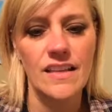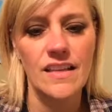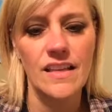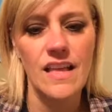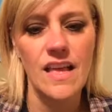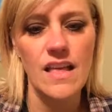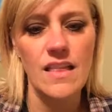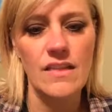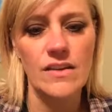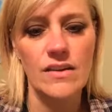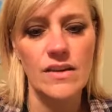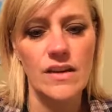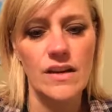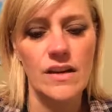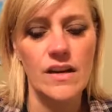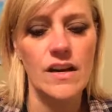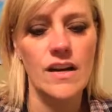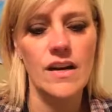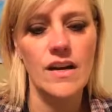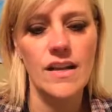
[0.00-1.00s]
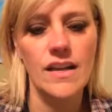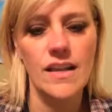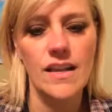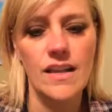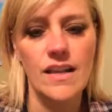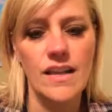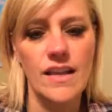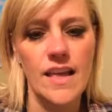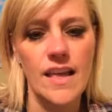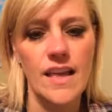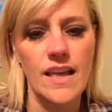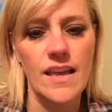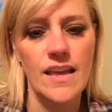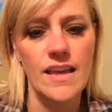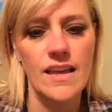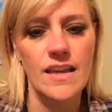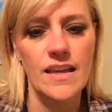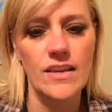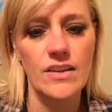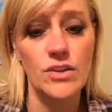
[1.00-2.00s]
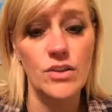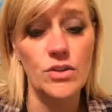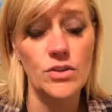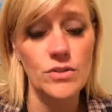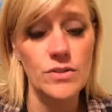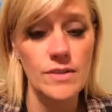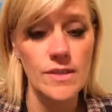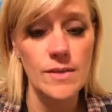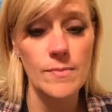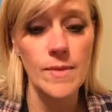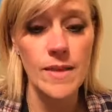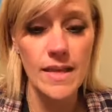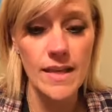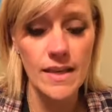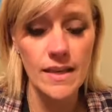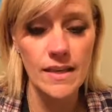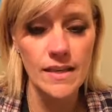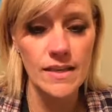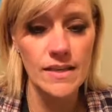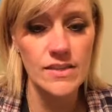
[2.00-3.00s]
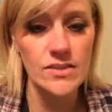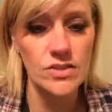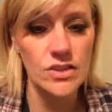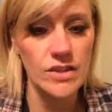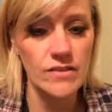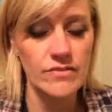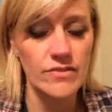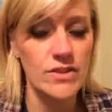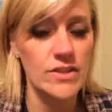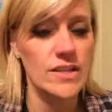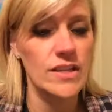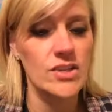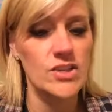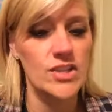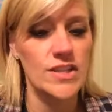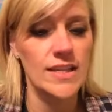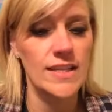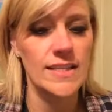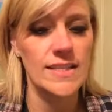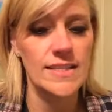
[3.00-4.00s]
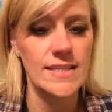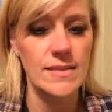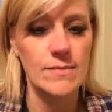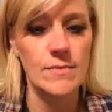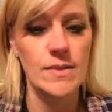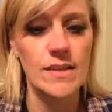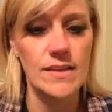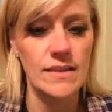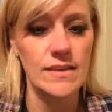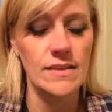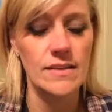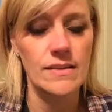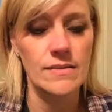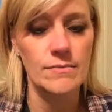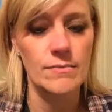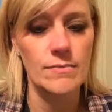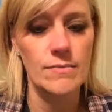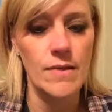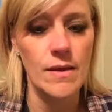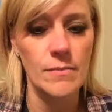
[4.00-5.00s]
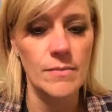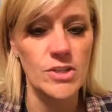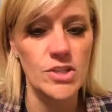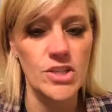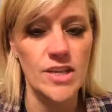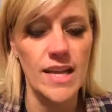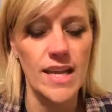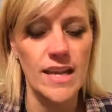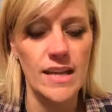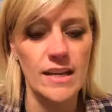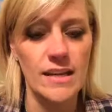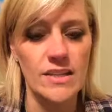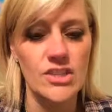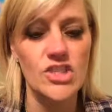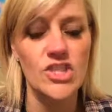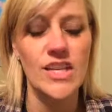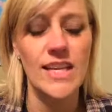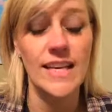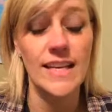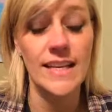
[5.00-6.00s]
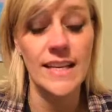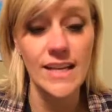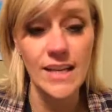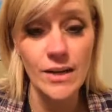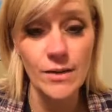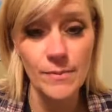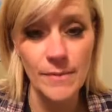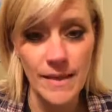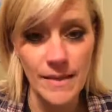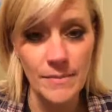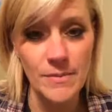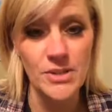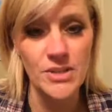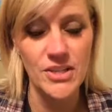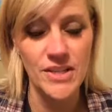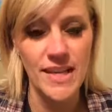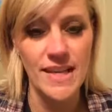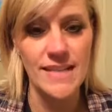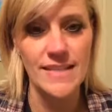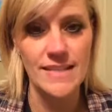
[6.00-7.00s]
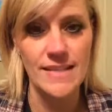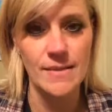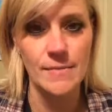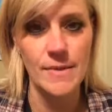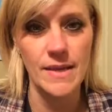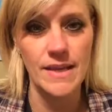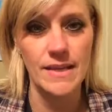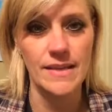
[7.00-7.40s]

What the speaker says: Heather, hey, can you see me? Jennifer said she can see me. I mean, she can hear me, but she can't see me.